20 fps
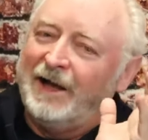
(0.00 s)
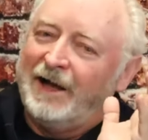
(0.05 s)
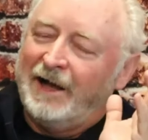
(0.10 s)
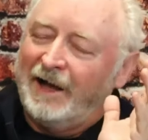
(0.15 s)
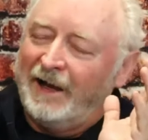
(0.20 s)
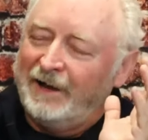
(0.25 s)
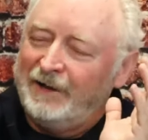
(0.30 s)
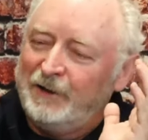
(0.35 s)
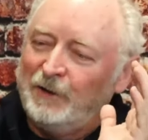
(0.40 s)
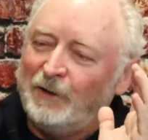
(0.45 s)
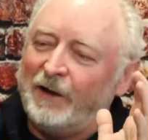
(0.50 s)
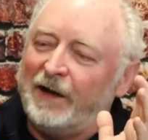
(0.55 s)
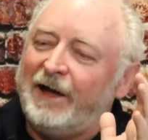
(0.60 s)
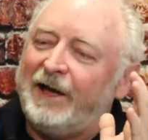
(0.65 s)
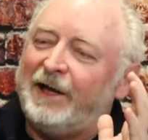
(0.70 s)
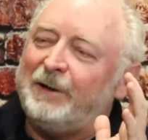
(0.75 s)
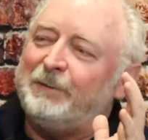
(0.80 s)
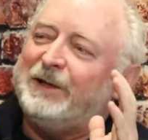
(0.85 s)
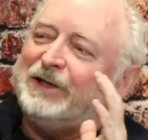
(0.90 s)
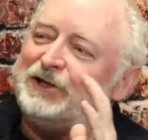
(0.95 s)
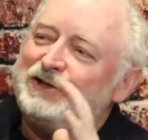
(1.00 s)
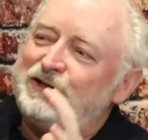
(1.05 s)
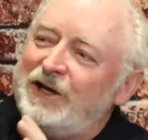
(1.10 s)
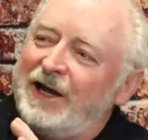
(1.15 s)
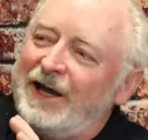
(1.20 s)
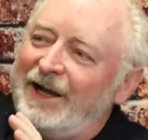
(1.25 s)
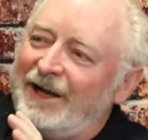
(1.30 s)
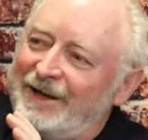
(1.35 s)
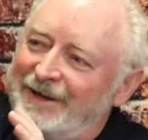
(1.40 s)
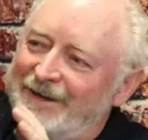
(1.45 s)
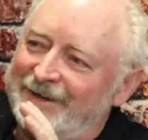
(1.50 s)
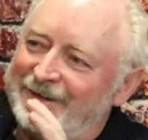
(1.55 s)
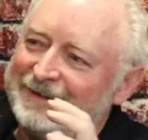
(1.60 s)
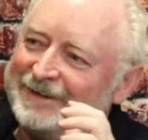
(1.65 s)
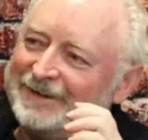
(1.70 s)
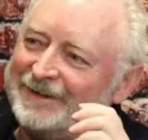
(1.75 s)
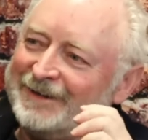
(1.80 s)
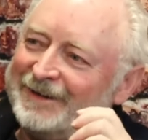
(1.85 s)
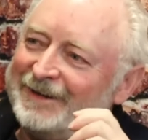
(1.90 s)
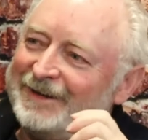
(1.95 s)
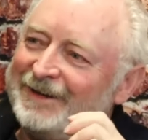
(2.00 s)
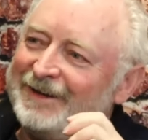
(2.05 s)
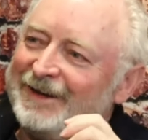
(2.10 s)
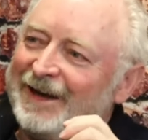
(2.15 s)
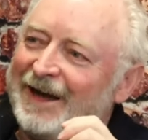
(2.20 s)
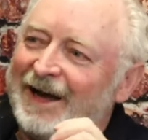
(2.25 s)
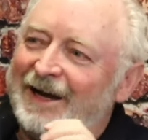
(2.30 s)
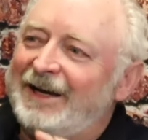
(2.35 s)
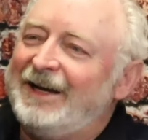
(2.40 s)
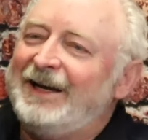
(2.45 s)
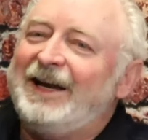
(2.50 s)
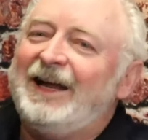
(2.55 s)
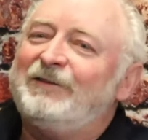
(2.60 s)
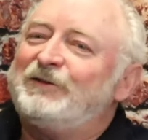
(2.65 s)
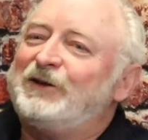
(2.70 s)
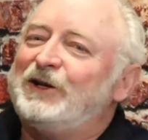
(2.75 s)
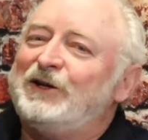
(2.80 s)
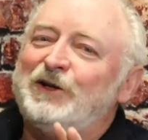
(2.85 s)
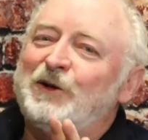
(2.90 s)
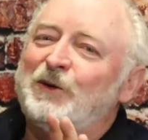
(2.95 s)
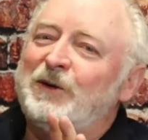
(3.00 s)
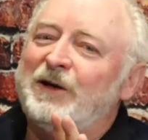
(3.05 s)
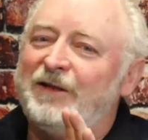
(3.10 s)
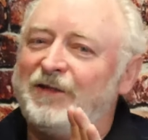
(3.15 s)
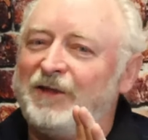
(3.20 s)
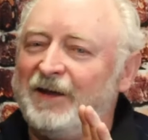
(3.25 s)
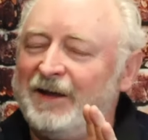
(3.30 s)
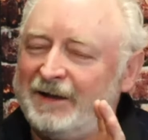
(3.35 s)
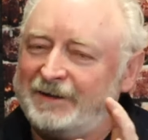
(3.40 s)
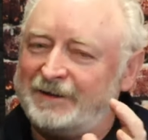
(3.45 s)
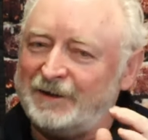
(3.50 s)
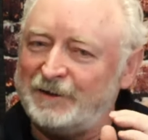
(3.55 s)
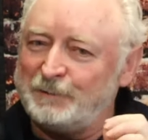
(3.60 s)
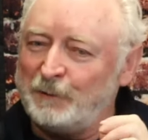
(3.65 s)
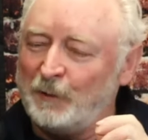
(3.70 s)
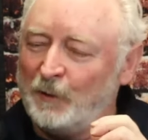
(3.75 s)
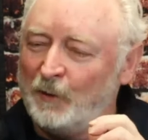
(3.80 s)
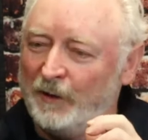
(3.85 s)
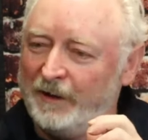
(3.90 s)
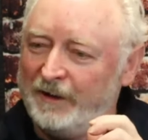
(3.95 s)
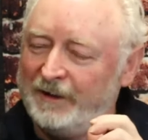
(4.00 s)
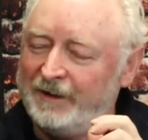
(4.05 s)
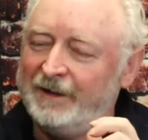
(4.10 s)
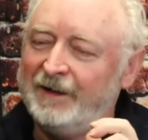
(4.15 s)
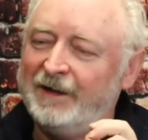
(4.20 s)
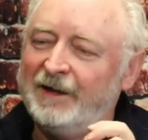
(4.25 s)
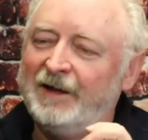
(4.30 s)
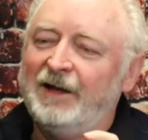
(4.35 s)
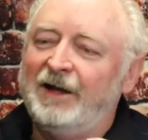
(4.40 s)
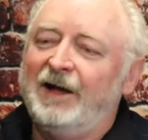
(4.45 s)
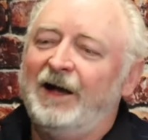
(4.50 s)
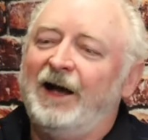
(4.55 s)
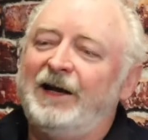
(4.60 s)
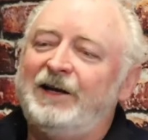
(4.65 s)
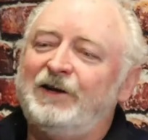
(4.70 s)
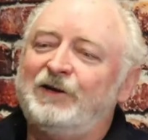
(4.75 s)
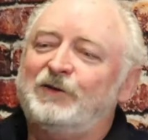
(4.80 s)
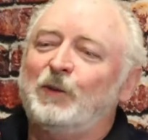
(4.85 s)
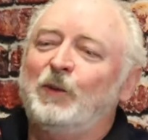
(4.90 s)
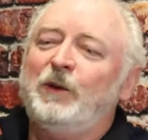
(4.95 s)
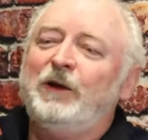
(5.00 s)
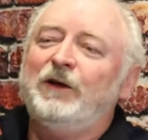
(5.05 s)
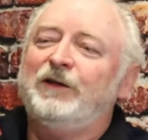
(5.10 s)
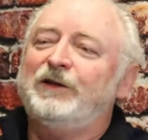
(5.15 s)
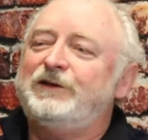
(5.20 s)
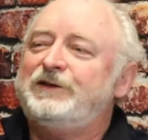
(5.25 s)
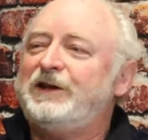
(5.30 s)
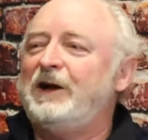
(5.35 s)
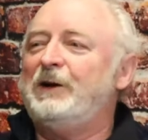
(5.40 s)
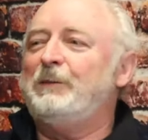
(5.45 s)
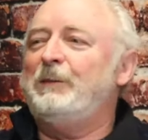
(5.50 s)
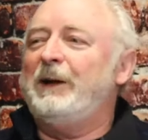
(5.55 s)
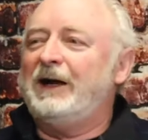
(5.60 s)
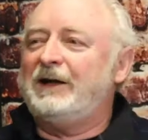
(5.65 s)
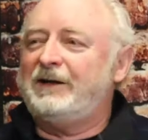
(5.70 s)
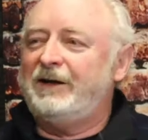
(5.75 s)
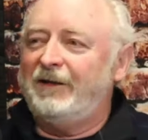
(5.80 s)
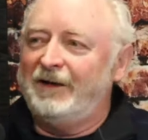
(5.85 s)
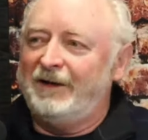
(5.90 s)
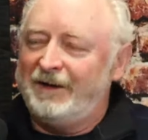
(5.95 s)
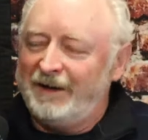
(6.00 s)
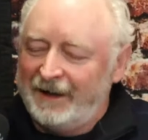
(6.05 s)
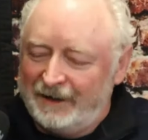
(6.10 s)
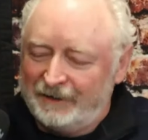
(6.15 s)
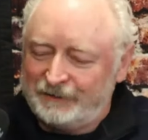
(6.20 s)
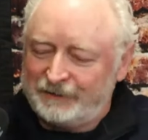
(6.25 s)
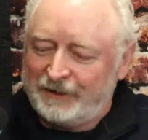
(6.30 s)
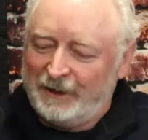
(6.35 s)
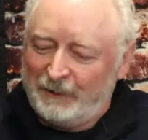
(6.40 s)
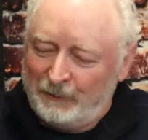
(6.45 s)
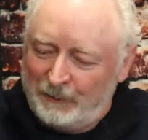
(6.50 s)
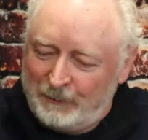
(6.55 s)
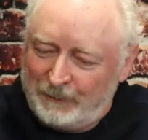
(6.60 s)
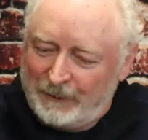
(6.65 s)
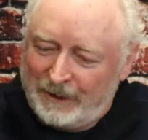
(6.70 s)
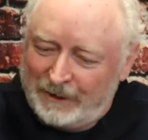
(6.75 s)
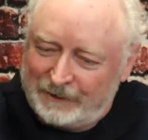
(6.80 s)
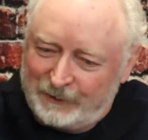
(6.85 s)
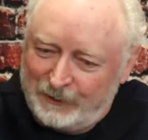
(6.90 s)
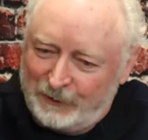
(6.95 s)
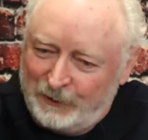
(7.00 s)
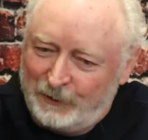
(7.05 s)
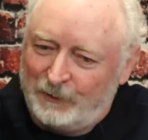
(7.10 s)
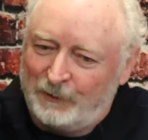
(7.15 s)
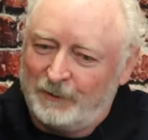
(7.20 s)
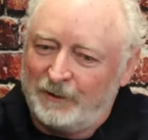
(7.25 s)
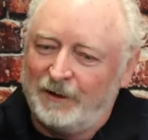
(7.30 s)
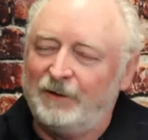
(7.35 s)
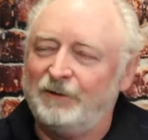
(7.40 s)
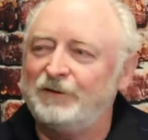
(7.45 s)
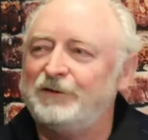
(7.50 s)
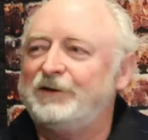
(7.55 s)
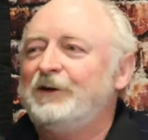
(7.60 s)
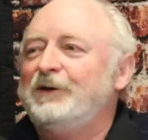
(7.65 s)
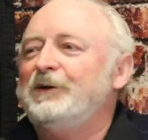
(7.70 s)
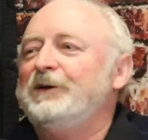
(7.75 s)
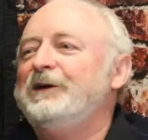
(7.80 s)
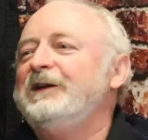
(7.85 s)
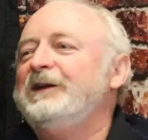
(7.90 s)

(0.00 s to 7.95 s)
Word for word: I knew I had him in point, check. Point me. I didn't have to do anything yeah, at right. this point. Right. I just wheeled the chair back to the desk, and I went back to doing what I was doing.